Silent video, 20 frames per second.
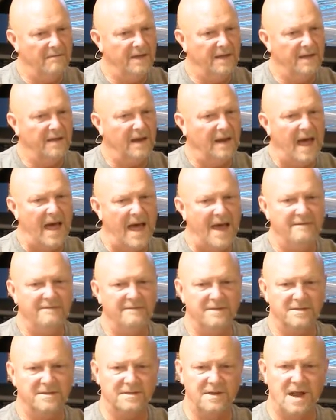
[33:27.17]
That
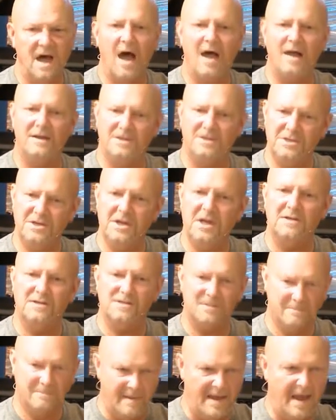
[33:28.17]
life is not
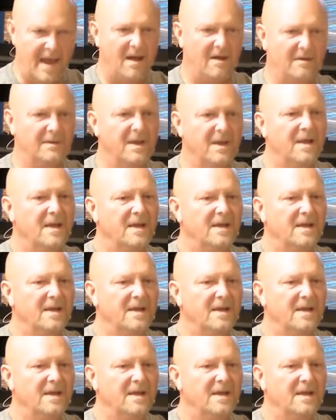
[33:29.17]
just about